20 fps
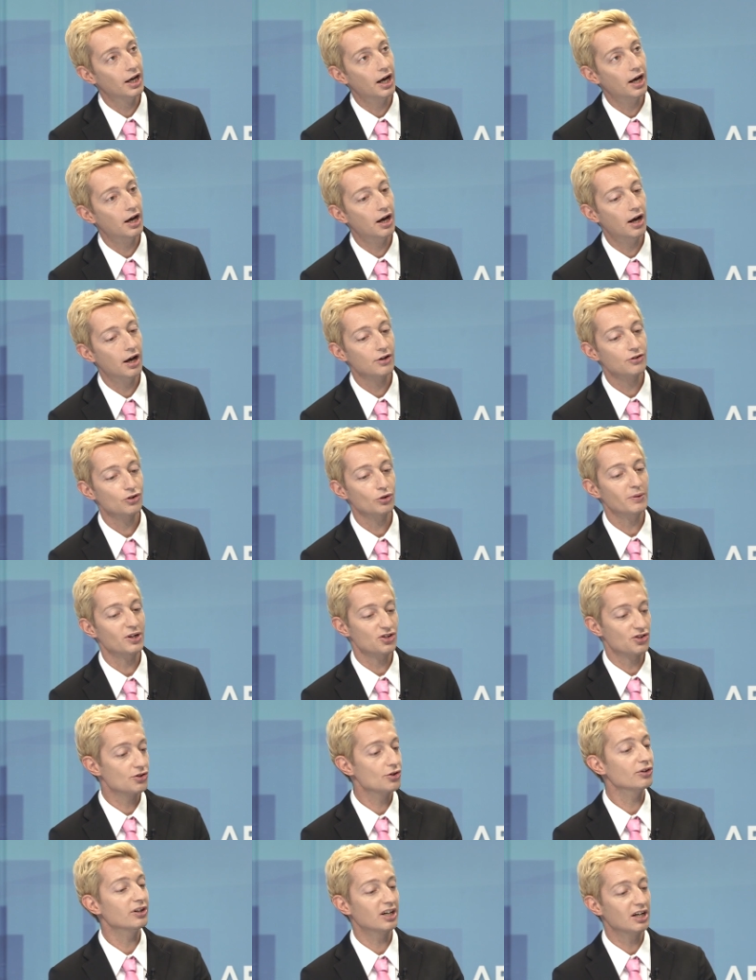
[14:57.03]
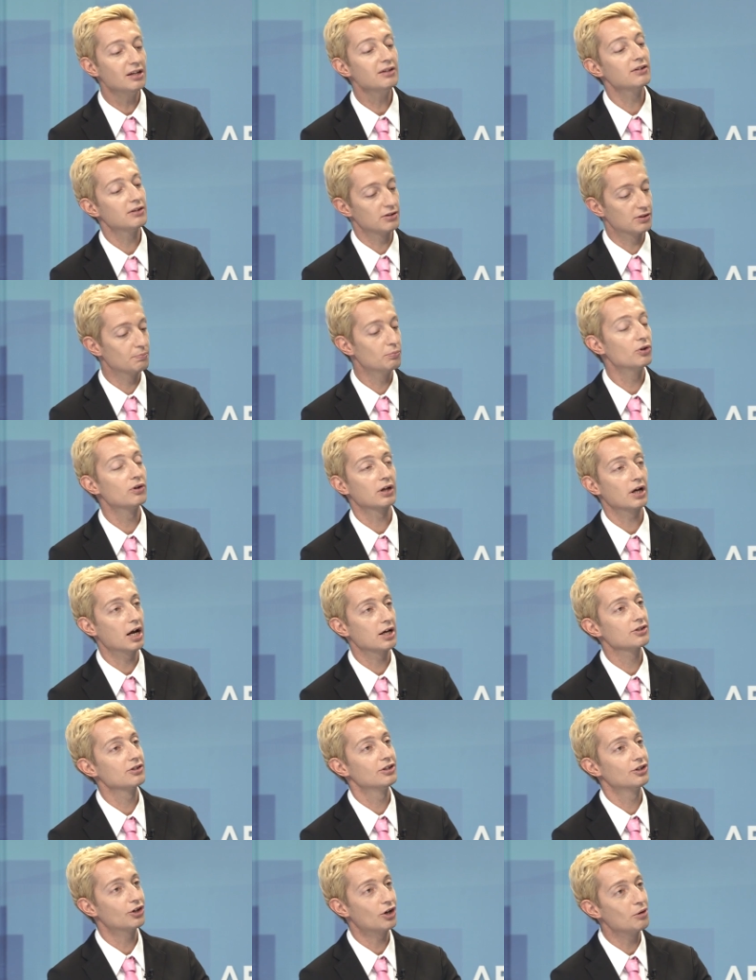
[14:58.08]
So much so that in this book,
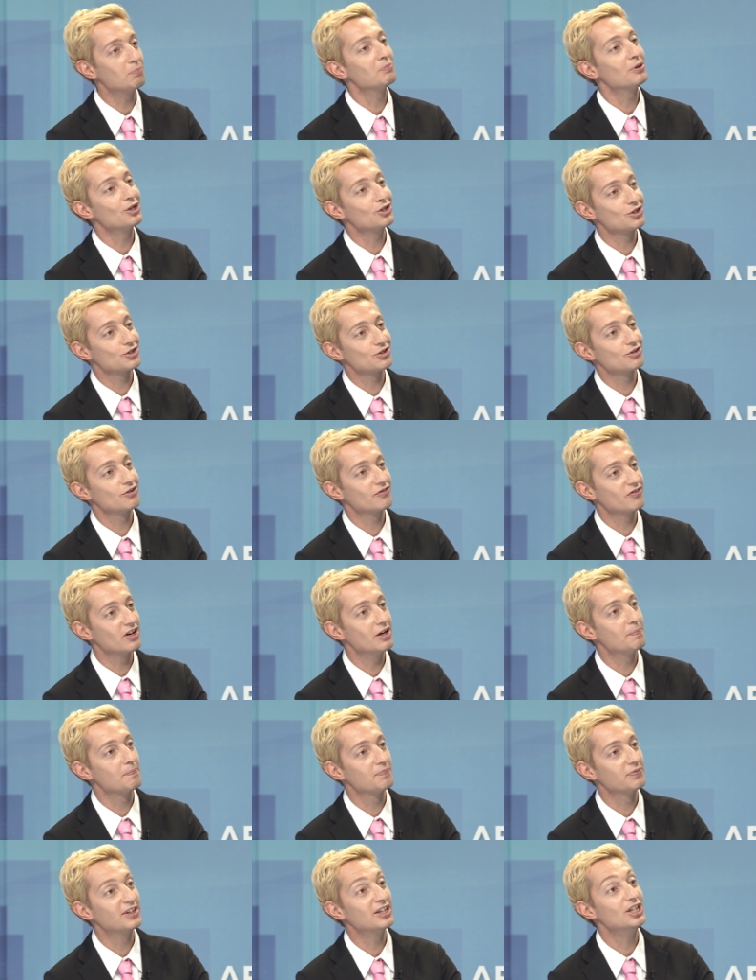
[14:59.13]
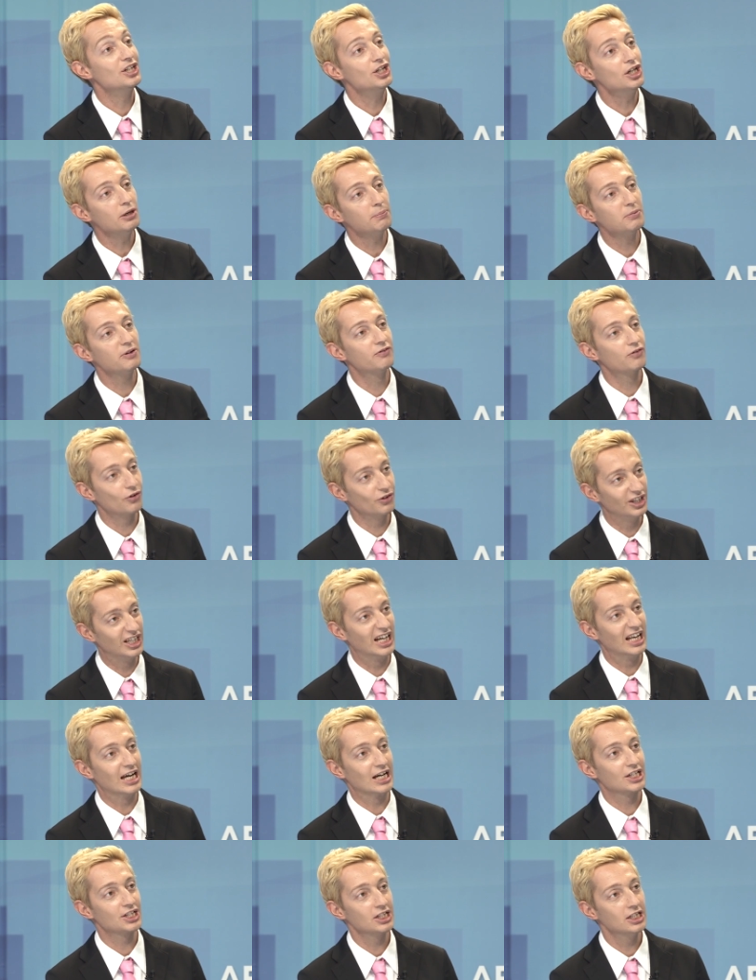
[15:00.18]
actually, there are pictures of him the year before the
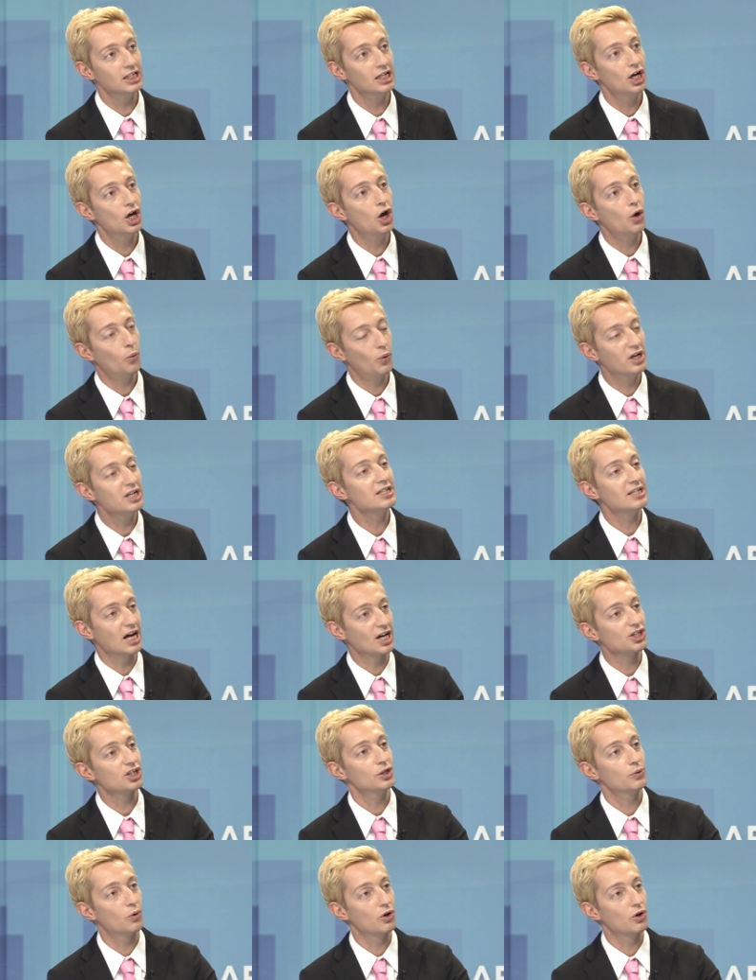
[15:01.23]
election when he's actually